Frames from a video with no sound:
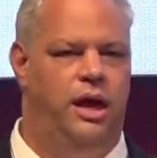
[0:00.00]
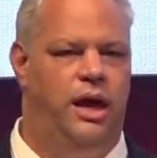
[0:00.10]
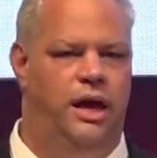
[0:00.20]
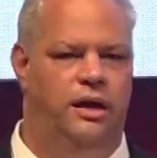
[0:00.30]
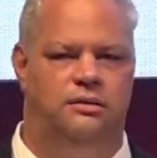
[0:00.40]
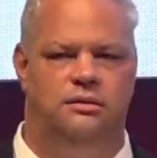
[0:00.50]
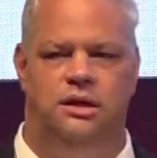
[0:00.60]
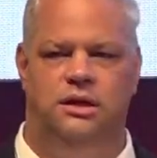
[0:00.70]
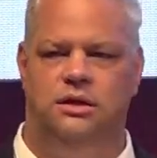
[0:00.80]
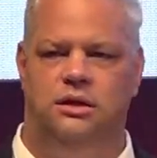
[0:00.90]
And
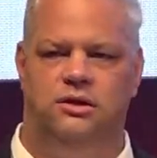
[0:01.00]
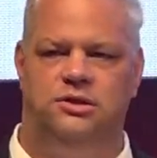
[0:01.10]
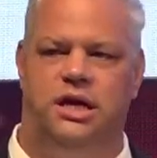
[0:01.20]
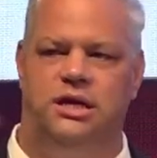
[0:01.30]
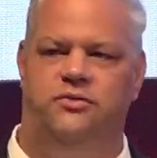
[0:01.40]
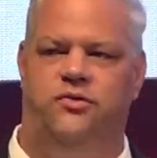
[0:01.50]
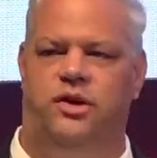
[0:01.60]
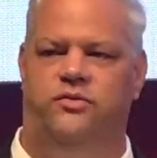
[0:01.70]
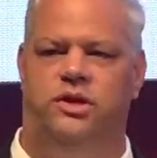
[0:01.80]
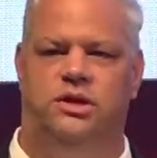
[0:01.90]
in the last
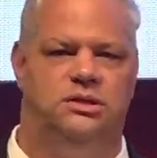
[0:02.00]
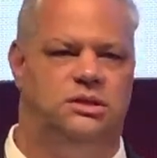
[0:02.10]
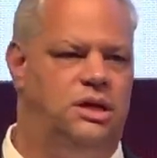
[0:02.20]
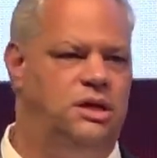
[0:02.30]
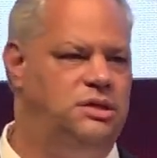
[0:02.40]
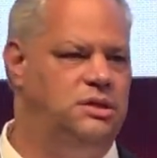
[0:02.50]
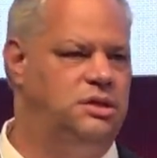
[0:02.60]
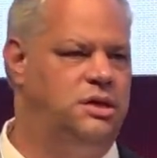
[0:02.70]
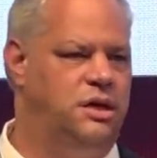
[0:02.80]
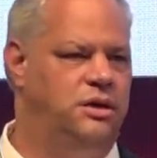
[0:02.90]
85 years, Sanne has
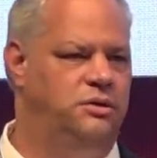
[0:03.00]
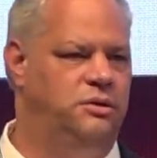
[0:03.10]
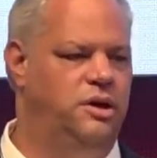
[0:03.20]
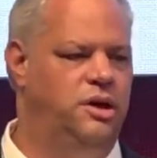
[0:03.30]
grown